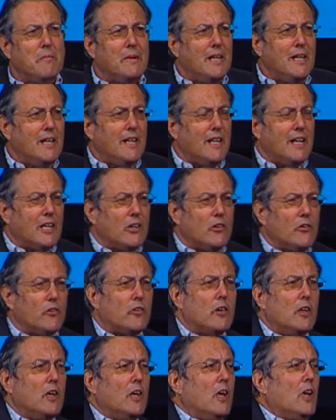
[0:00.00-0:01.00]

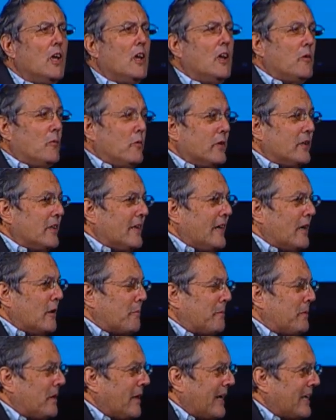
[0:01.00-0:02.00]
meetings when the
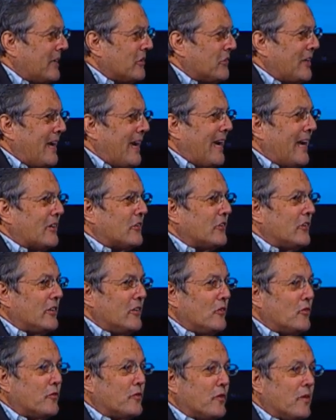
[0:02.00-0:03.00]
airplane
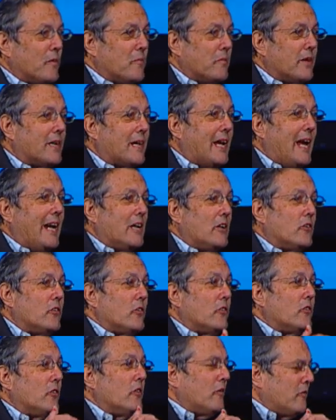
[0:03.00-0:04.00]
taxis from the gate,
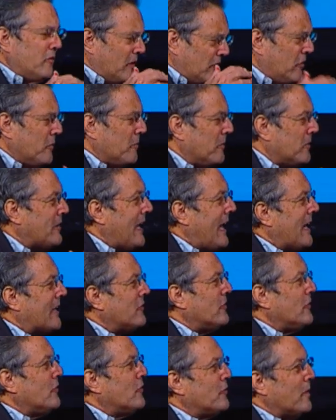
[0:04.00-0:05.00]
to, excuse me,
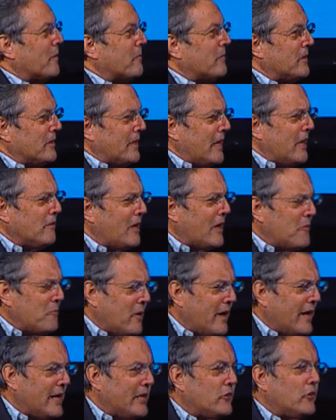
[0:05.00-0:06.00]
taxis from the
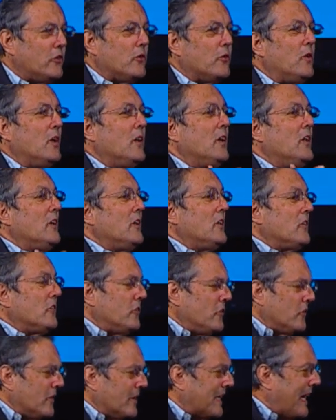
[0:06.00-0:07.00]
airline to,
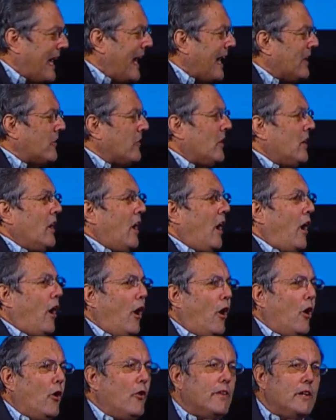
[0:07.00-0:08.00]
to the gate,
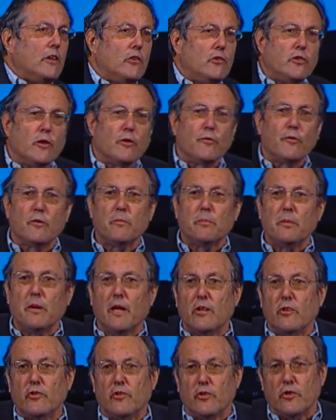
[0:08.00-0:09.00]
all these different
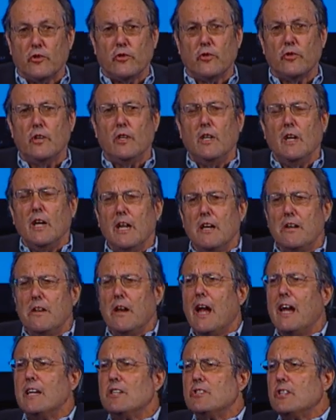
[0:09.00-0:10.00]
places. In
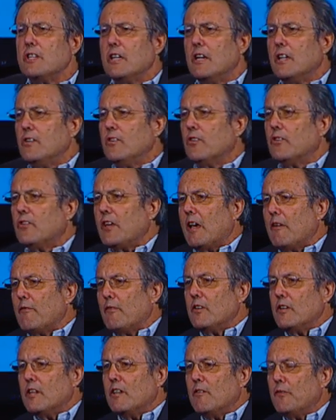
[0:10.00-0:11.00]

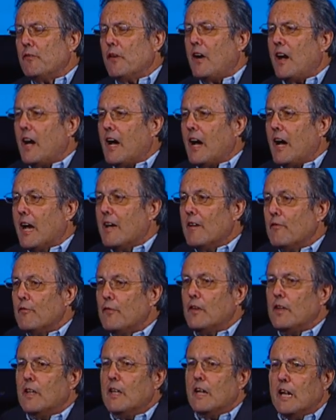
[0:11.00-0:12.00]
1975,
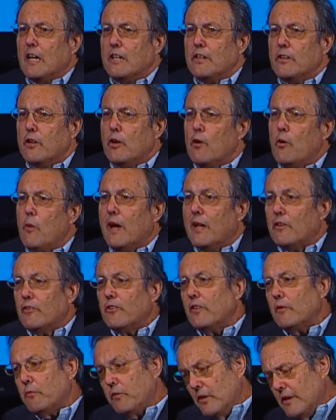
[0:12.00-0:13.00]
in the
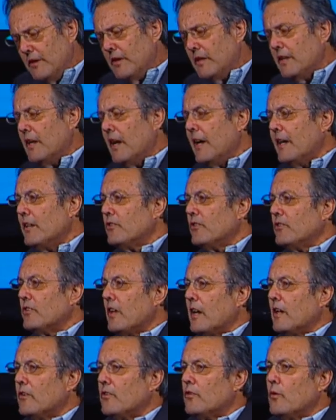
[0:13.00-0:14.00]
US, in the United
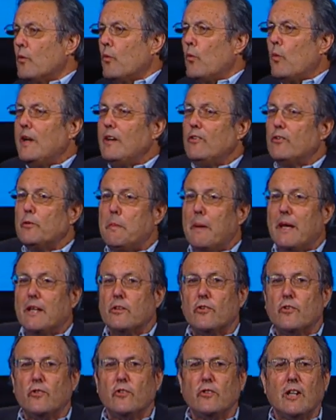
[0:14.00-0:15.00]
States, we
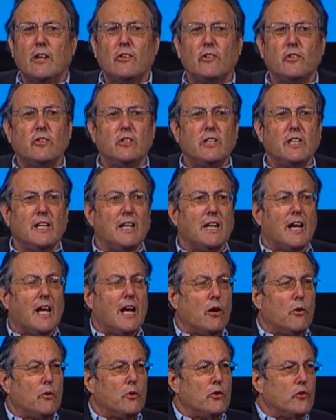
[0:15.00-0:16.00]
spent 16
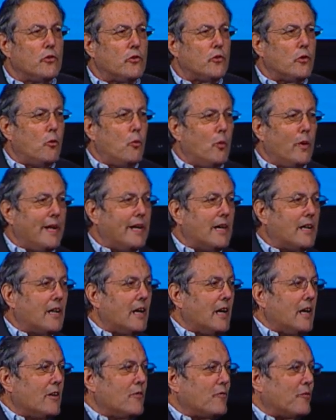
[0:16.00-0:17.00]
hours a week
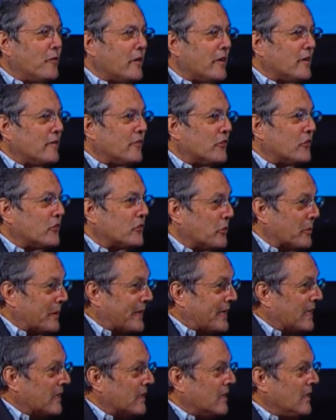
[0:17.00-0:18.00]
in front of a
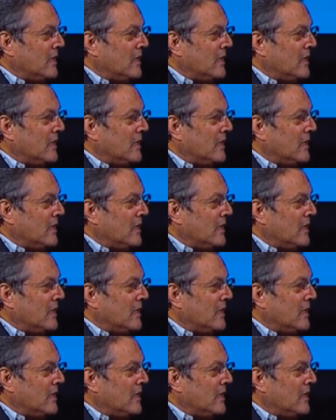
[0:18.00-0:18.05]
screen.